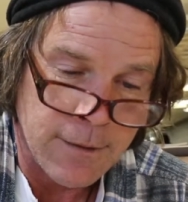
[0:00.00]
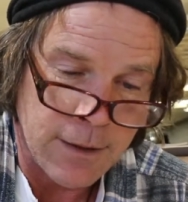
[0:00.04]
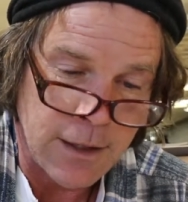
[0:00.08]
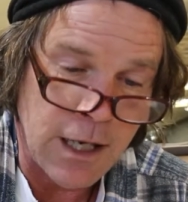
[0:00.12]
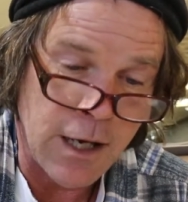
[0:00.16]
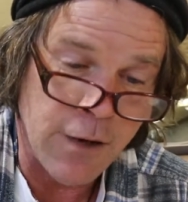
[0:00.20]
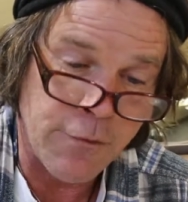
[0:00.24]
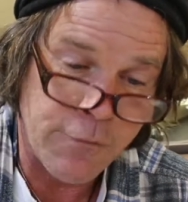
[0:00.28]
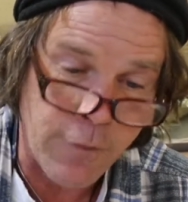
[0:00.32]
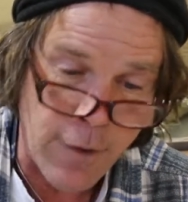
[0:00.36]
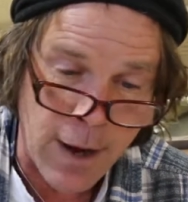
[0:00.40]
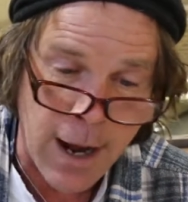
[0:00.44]

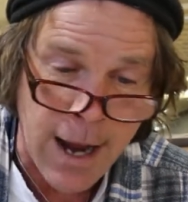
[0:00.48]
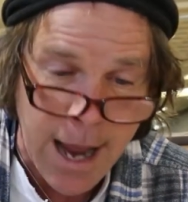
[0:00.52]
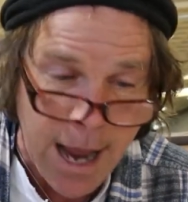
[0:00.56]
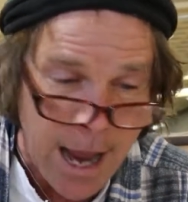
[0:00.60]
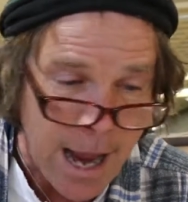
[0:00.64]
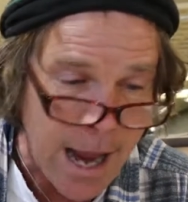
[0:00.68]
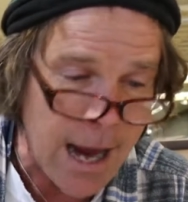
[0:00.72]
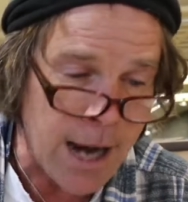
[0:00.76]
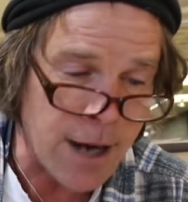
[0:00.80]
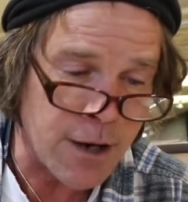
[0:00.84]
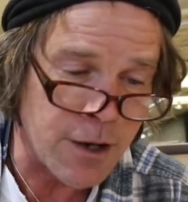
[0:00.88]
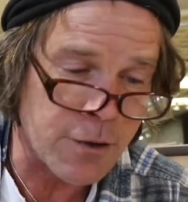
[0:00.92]
if I
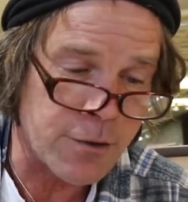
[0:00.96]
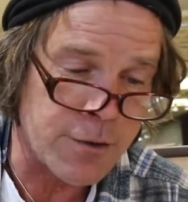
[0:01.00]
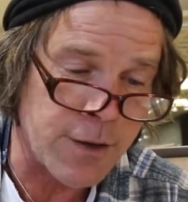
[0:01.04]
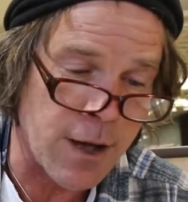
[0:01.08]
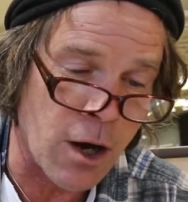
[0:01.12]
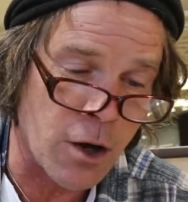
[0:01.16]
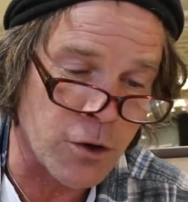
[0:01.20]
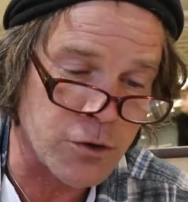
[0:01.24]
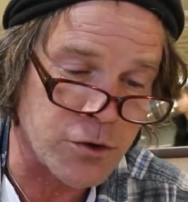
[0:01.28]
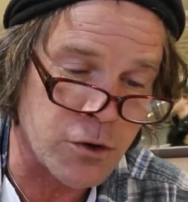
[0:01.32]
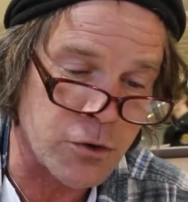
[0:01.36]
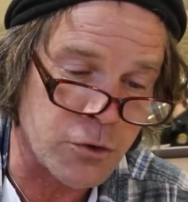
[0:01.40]
had
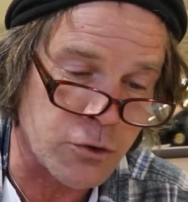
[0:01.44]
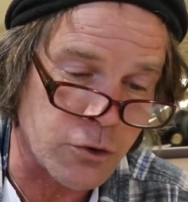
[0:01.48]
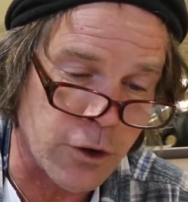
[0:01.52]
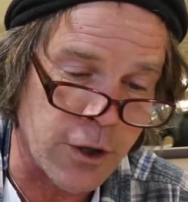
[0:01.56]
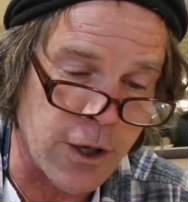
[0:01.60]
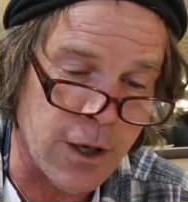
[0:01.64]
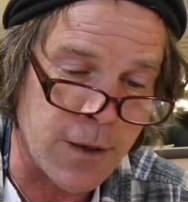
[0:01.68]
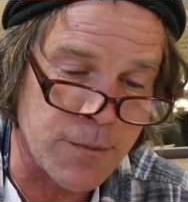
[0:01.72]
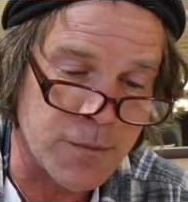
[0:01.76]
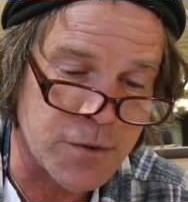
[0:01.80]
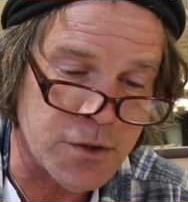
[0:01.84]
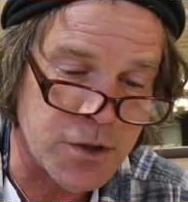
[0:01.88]
1,000
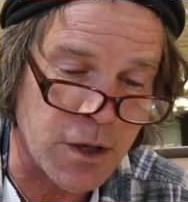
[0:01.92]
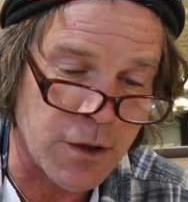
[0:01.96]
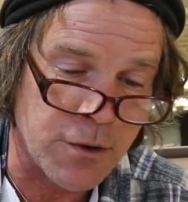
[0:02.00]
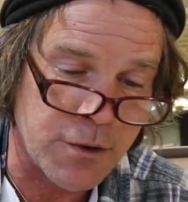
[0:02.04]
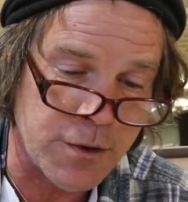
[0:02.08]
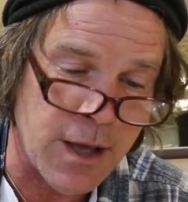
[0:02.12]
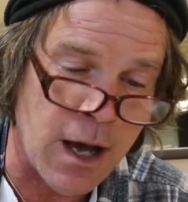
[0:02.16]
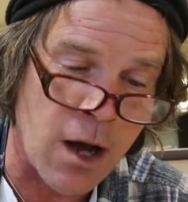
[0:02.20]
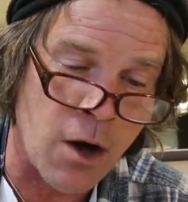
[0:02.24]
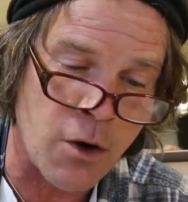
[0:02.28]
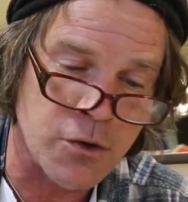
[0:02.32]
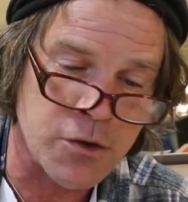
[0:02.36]
dreams,
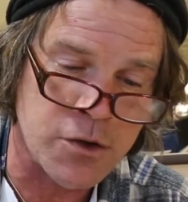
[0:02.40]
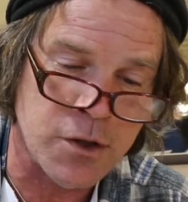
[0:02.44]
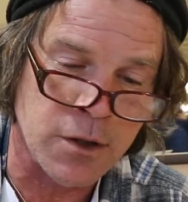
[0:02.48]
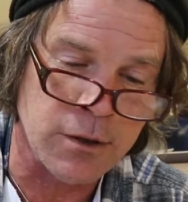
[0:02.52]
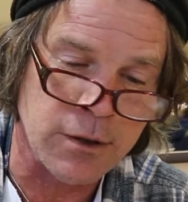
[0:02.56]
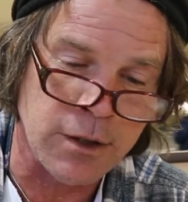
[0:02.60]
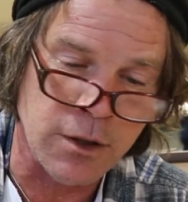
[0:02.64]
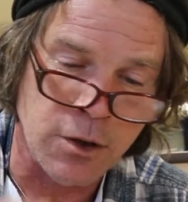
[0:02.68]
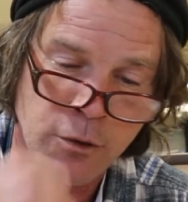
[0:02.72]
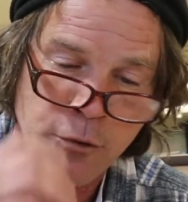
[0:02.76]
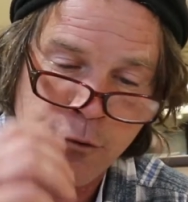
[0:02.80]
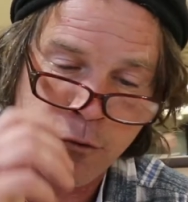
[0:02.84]

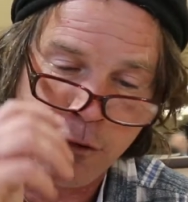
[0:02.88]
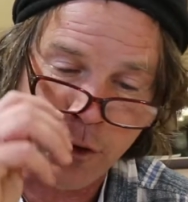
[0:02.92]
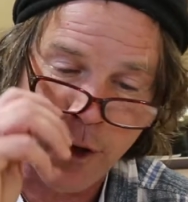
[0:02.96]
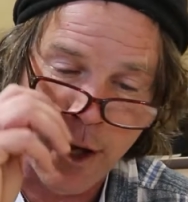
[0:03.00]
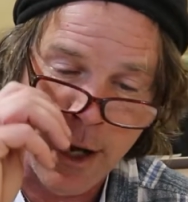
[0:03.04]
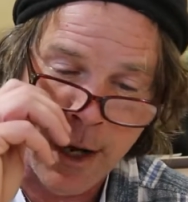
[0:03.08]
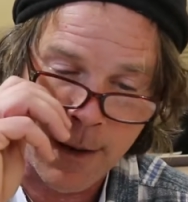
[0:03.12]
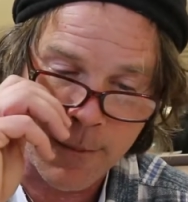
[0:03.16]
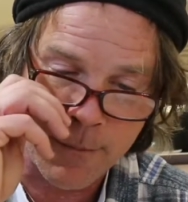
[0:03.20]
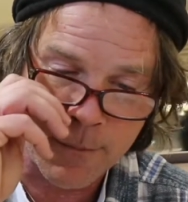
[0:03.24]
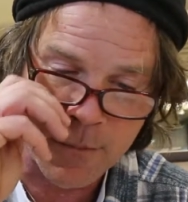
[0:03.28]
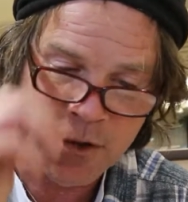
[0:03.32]
1,000 little
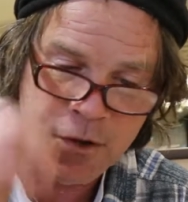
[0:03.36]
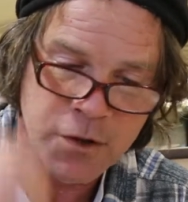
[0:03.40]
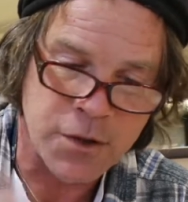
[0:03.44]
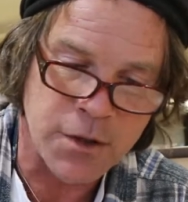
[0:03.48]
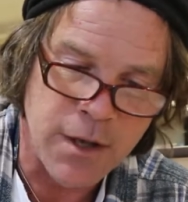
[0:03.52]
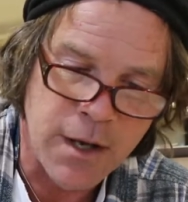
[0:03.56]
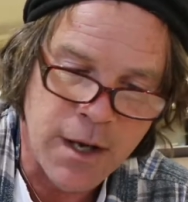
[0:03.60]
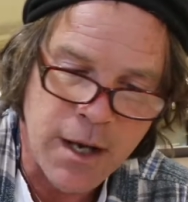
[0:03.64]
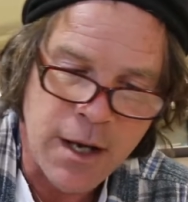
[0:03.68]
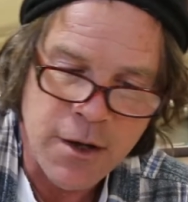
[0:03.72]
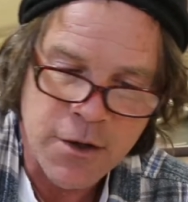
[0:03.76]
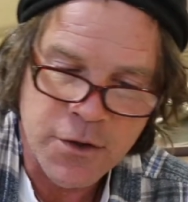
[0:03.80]
flames,
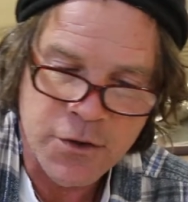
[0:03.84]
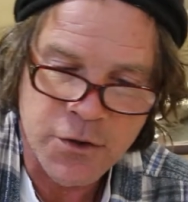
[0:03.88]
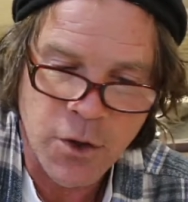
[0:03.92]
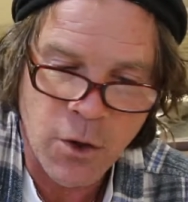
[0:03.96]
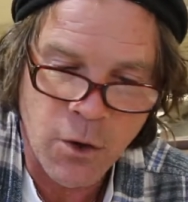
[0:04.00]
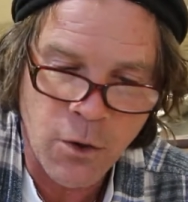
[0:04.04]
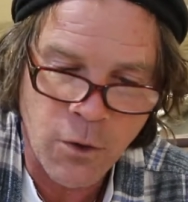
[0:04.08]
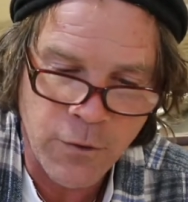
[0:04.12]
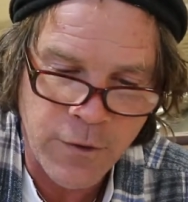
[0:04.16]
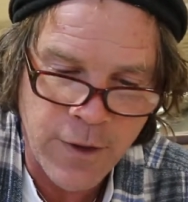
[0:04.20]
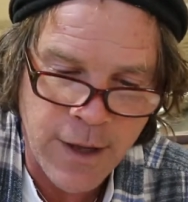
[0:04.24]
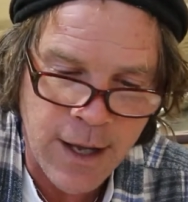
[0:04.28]

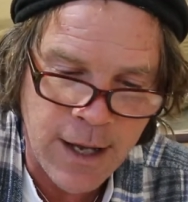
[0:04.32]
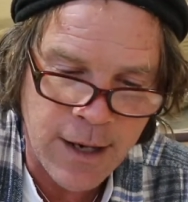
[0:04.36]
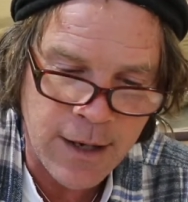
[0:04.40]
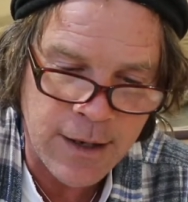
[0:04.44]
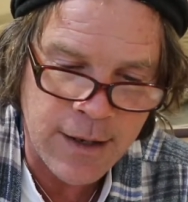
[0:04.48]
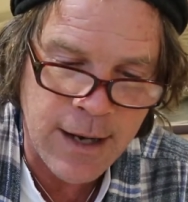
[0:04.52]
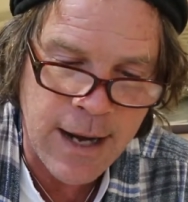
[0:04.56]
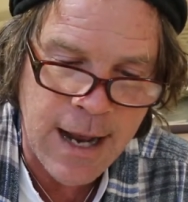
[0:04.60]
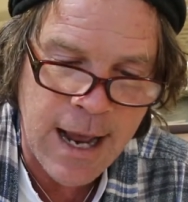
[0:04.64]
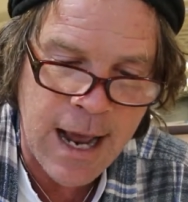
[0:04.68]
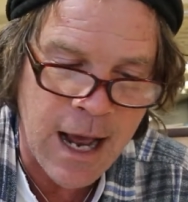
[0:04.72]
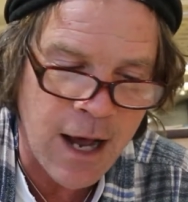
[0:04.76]
so
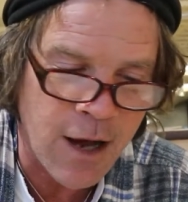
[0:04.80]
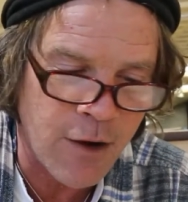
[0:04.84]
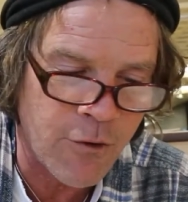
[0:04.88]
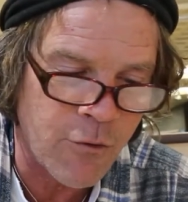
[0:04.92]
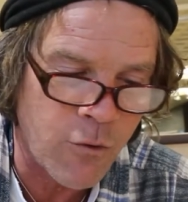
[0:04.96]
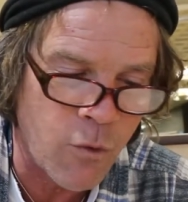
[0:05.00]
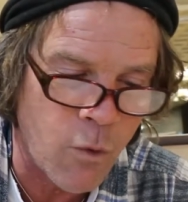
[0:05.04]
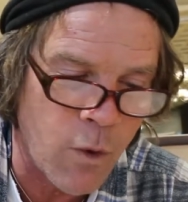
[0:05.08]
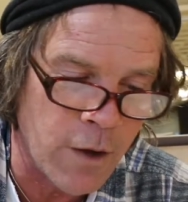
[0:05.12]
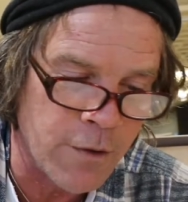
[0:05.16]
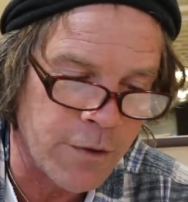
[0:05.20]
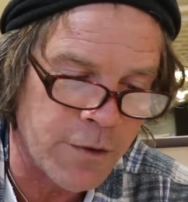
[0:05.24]
then
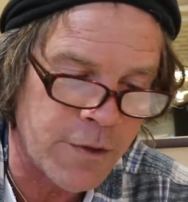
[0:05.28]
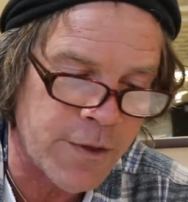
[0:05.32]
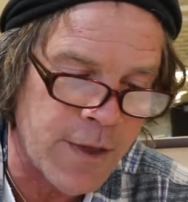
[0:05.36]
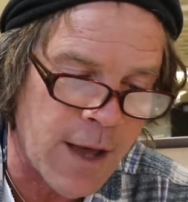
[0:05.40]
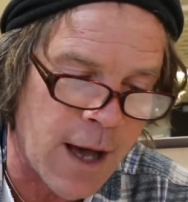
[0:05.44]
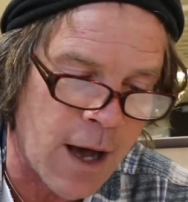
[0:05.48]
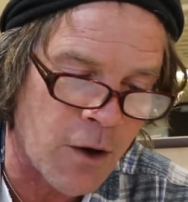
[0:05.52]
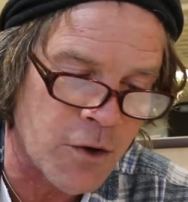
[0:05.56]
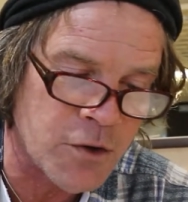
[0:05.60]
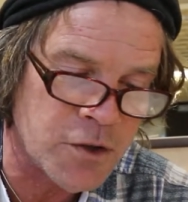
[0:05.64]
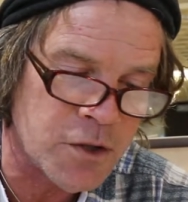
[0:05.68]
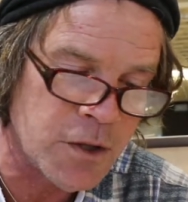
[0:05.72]
have
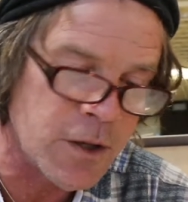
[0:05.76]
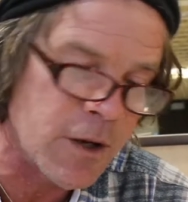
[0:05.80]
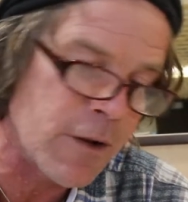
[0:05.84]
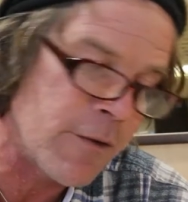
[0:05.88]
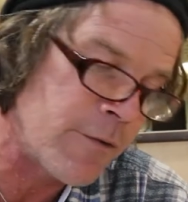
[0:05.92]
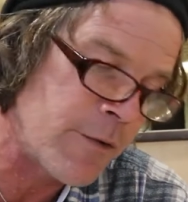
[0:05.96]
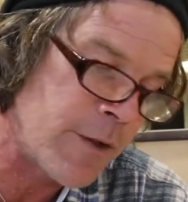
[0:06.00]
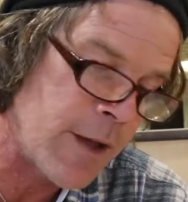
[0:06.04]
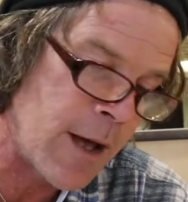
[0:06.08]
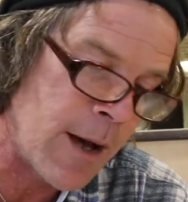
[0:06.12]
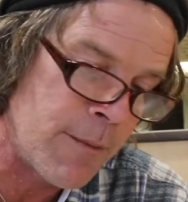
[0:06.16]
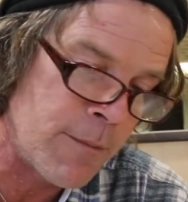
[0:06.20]
1,000
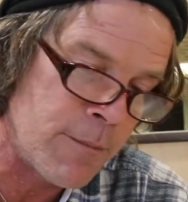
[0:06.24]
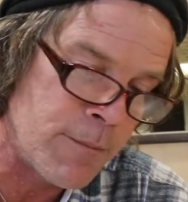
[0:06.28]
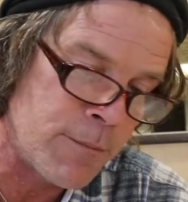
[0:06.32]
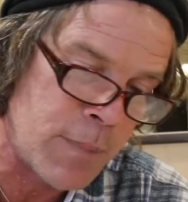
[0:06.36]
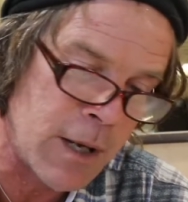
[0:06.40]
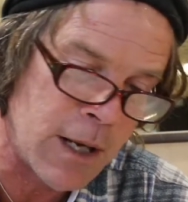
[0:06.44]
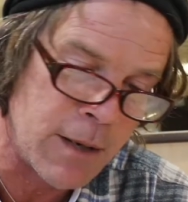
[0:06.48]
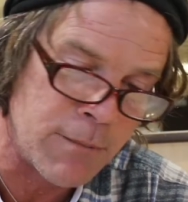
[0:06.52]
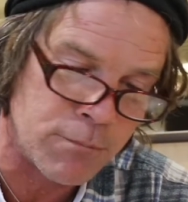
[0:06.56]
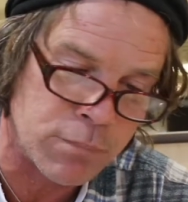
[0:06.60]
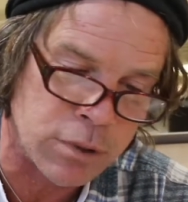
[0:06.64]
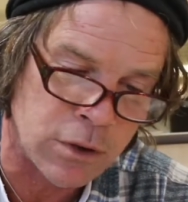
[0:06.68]
of them
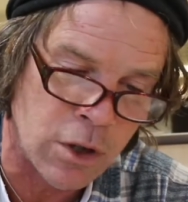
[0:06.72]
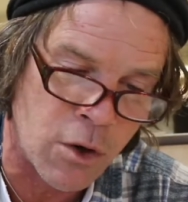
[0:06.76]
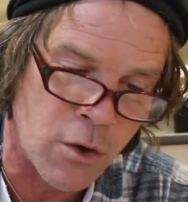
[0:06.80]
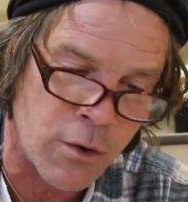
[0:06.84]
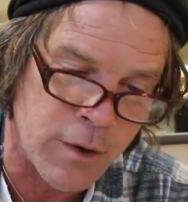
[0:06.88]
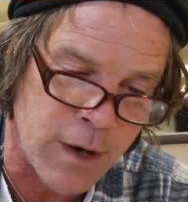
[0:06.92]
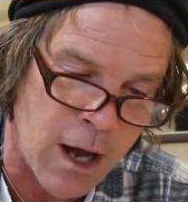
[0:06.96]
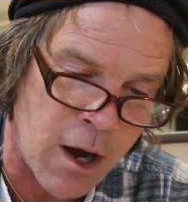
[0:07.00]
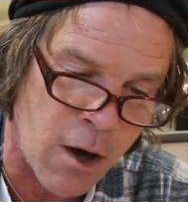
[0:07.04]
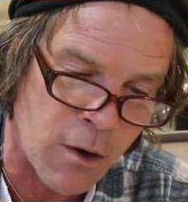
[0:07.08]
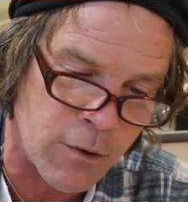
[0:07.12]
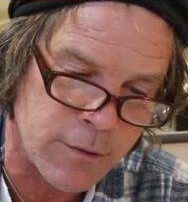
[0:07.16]
been
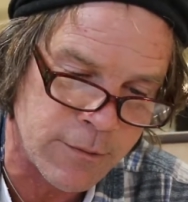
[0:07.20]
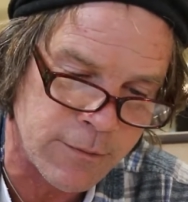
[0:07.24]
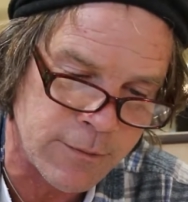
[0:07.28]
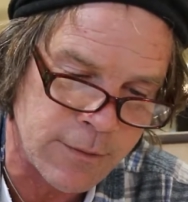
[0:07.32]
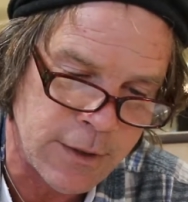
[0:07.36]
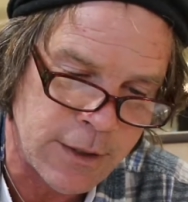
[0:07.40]
blown out,